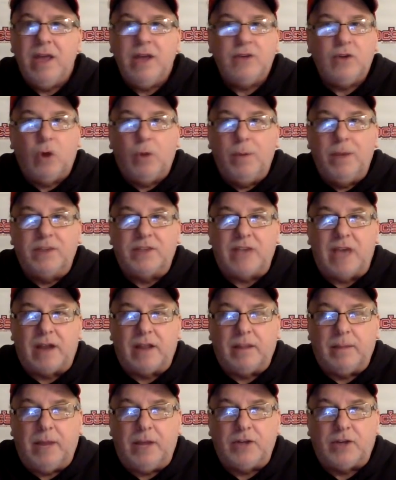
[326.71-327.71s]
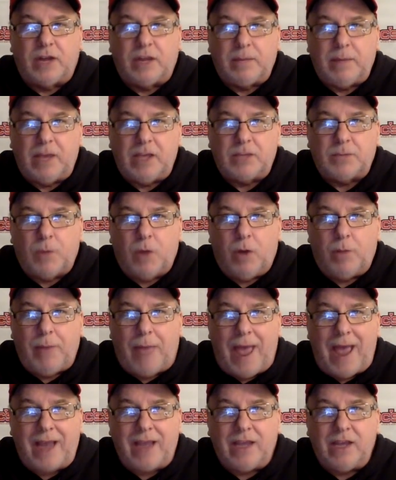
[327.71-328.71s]
Don't miss out on the Major League Baseball
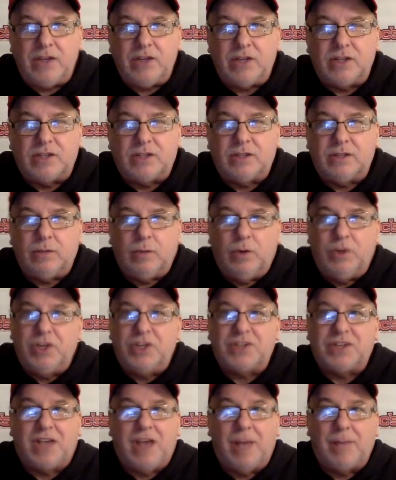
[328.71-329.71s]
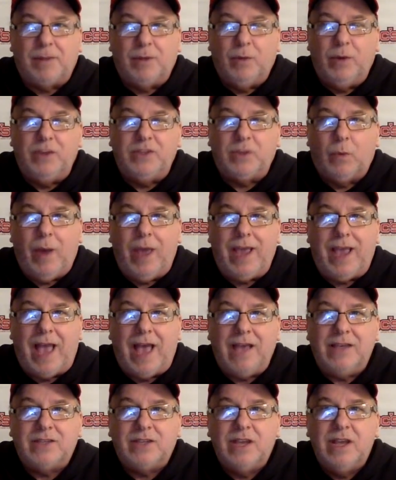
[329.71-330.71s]
package. It's We're just a couple of weeks away,
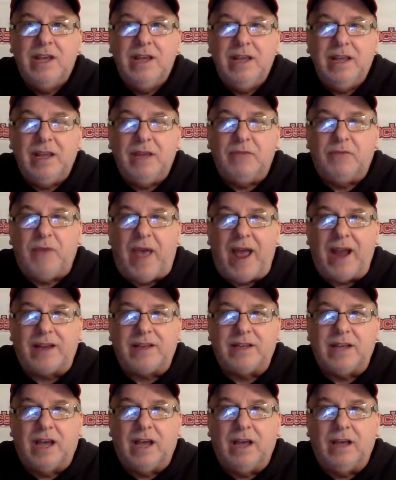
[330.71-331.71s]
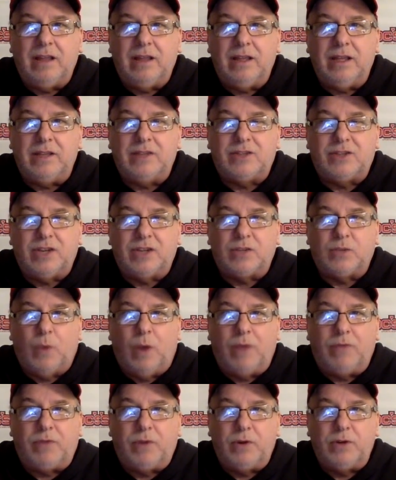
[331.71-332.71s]
guys. In fact, uh, it's just,
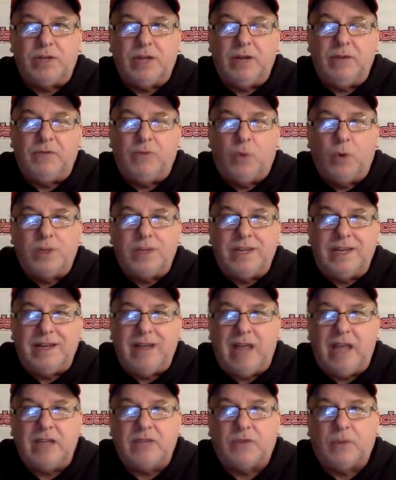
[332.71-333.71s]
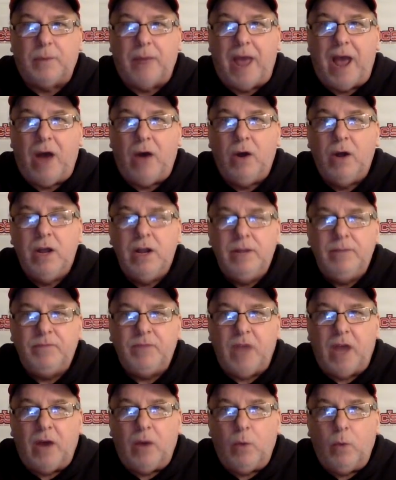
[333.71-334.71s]
what, 13, 14 days from now
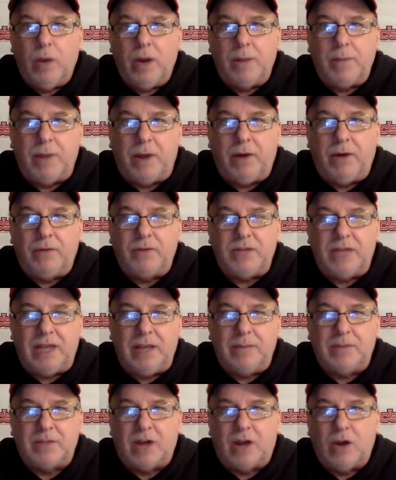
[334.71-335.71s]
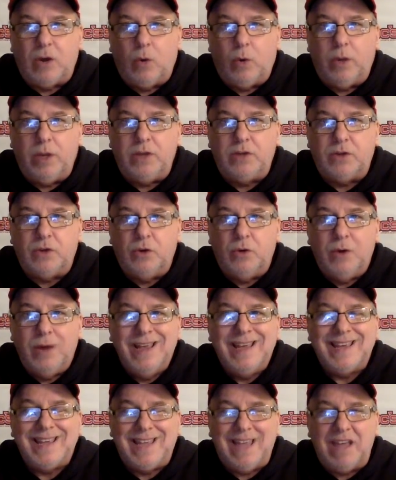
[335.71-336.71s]
uh, when a pair of teams are going
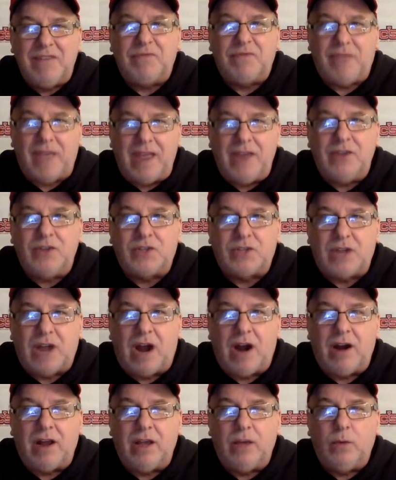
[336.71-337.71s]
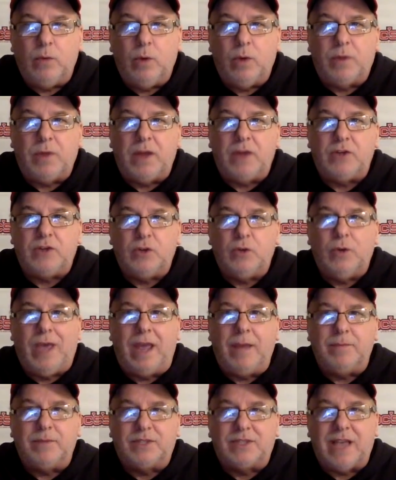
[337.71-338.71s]
to get things started with a
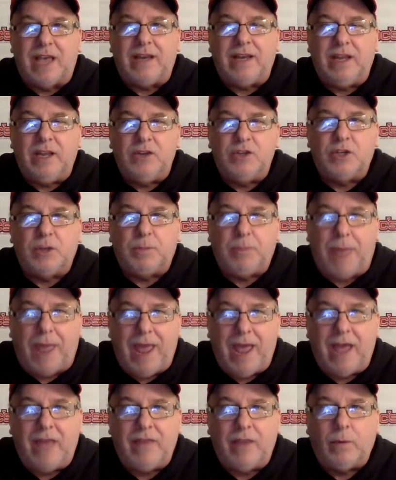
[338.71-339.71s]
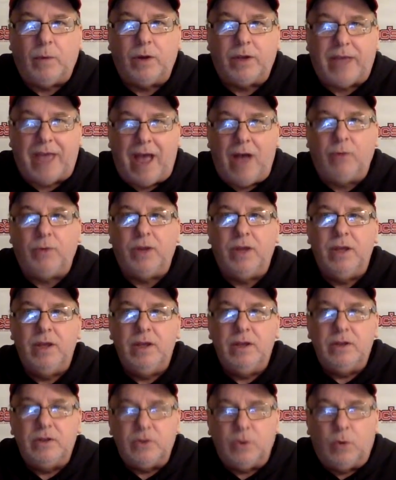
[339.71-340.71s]
two-game set in Japan that will count
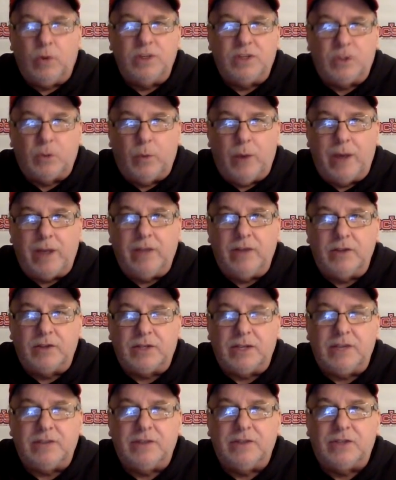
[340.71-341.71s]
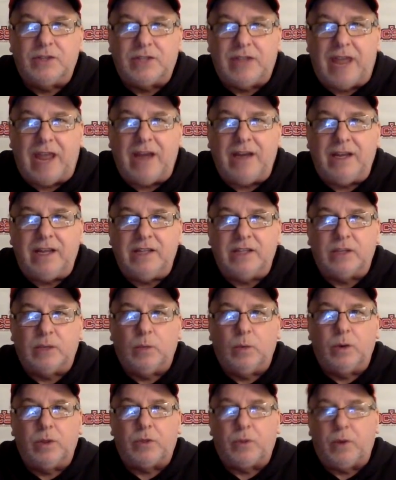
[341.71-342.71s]
towards the regular season standings.
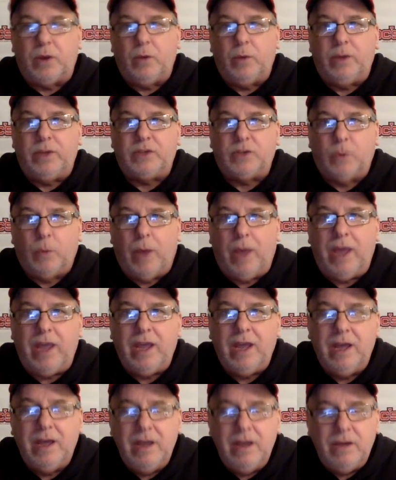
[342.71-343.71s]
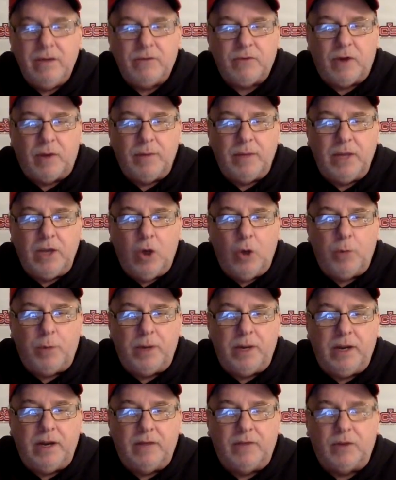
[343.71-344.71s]
And we're three weeks away from the
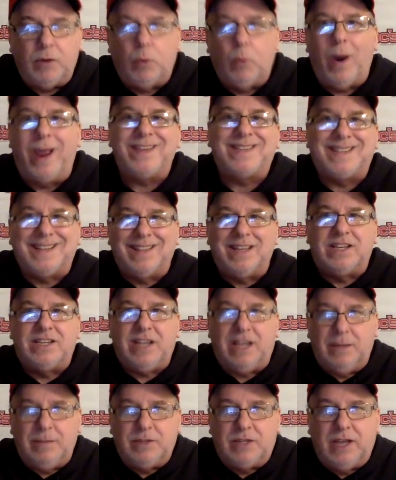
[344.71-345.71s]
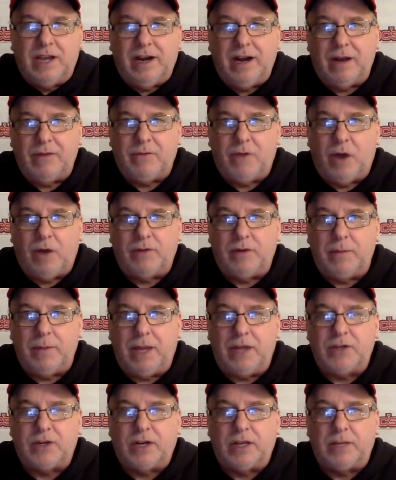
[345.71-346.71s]
opening of the rest of the teams getting involved in
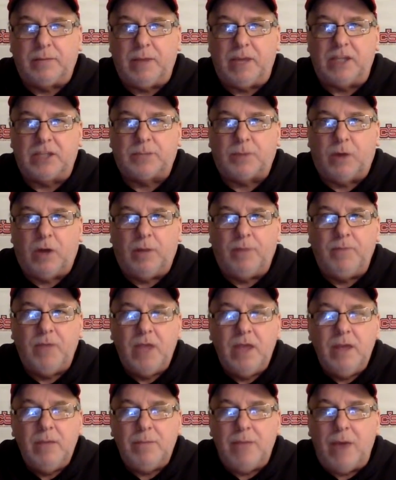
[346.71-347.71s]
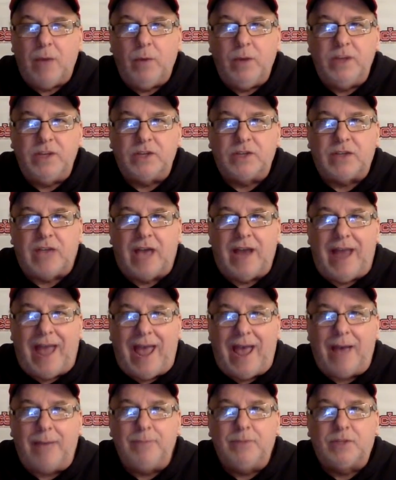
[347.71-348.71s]
Major League Baseball. Man, we just got
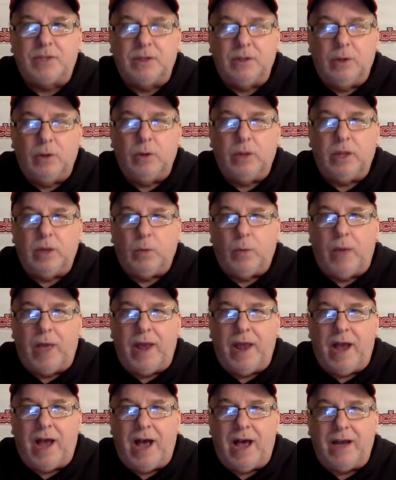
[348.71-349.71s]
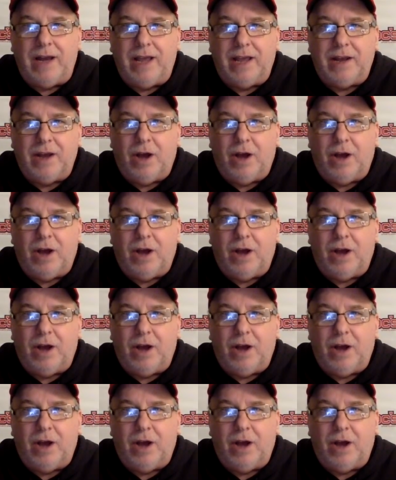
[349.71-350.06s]
absolutely red hot and